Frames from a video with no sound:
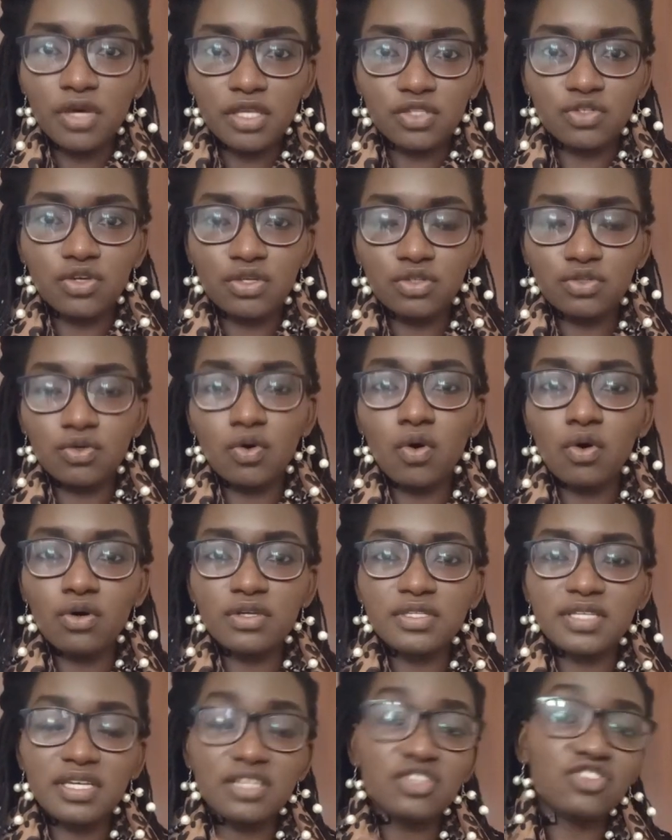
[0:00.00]
it's going to
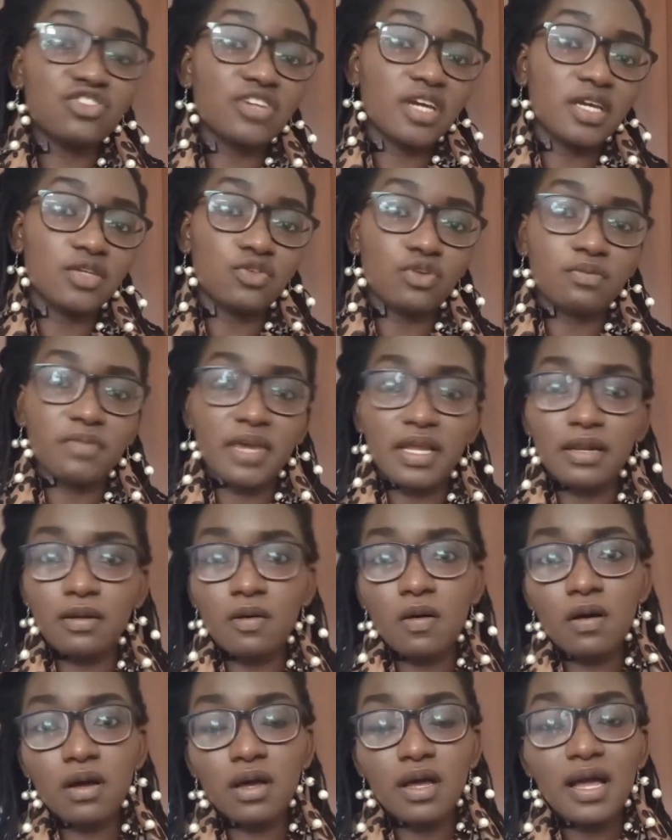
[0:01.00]
cause a strain on my
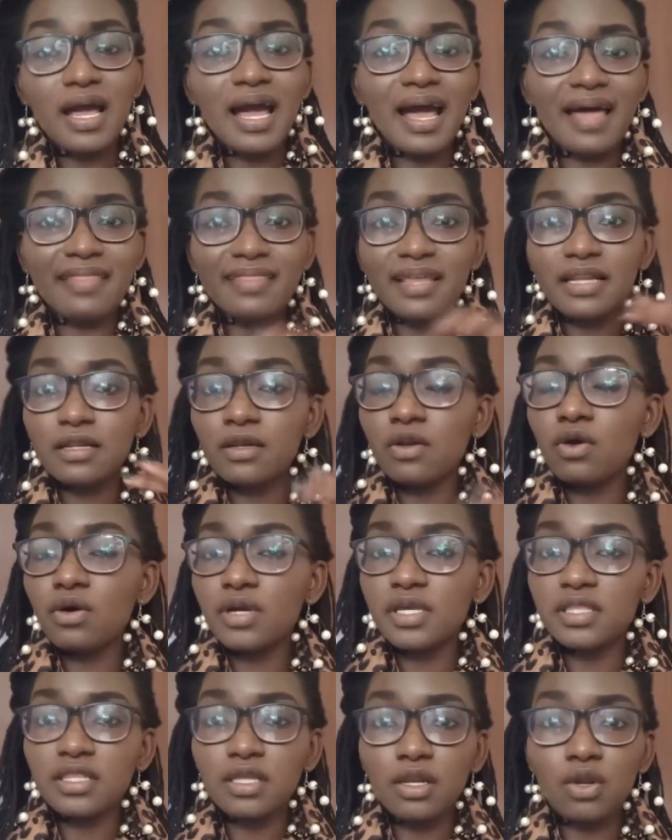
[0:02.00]
lock, and that lock
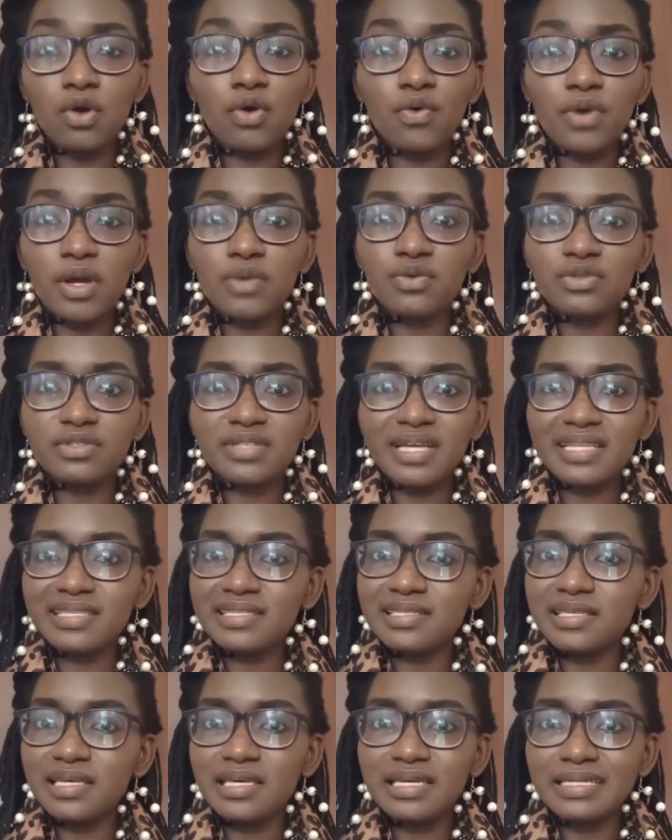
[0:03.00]
in the long run will start
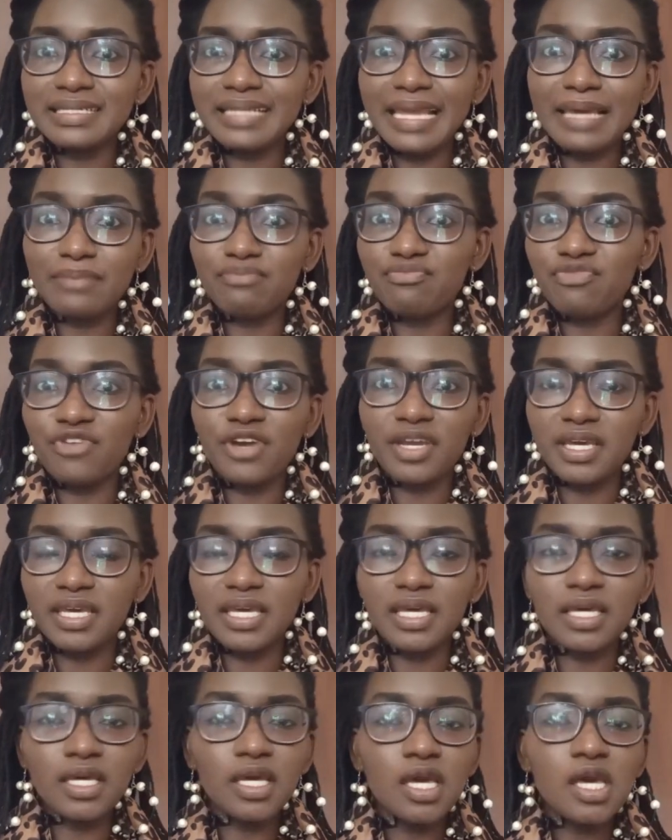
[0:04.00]
seeing it like
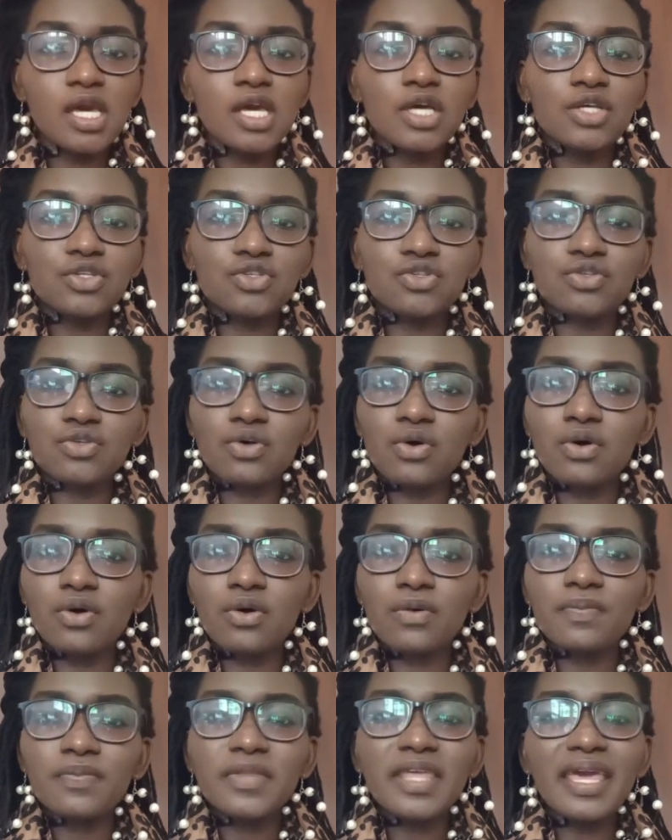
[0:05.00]
breaking.
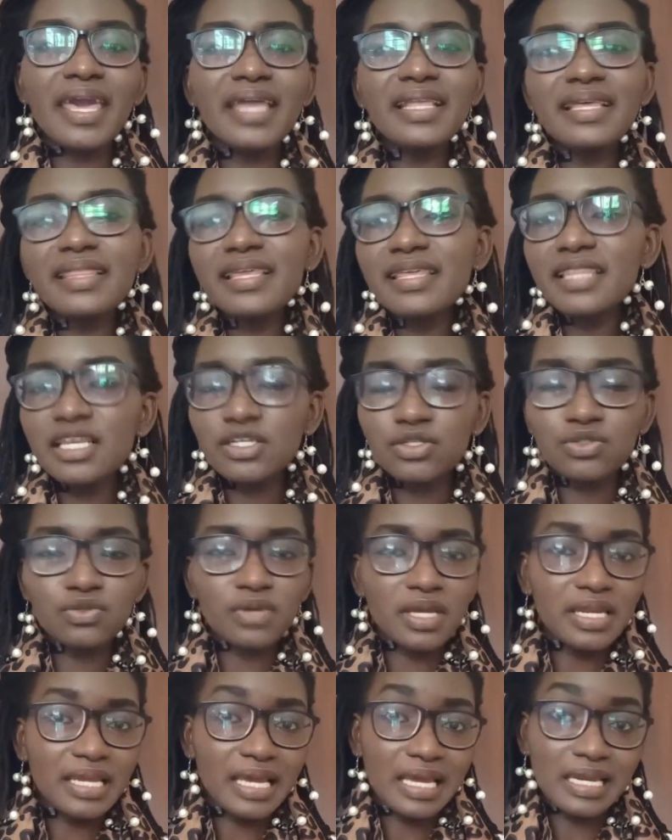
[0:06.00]
So anything that you do,
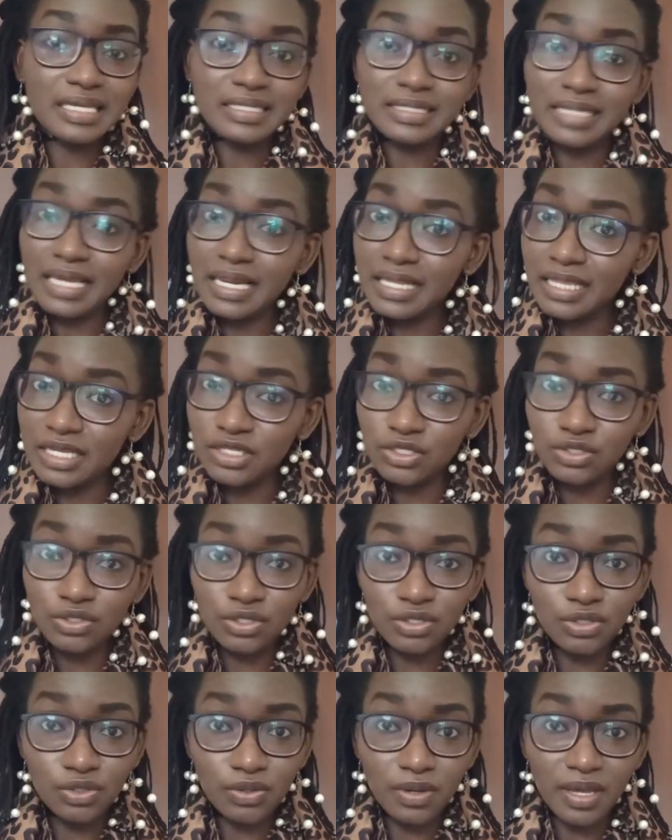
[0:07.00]
any kind of styling that you do
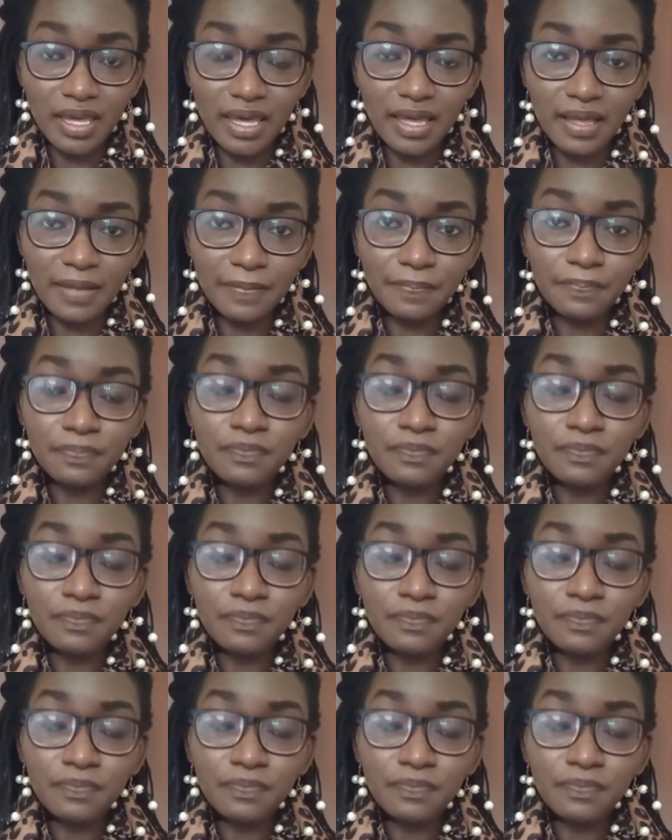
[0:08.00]
in your hair,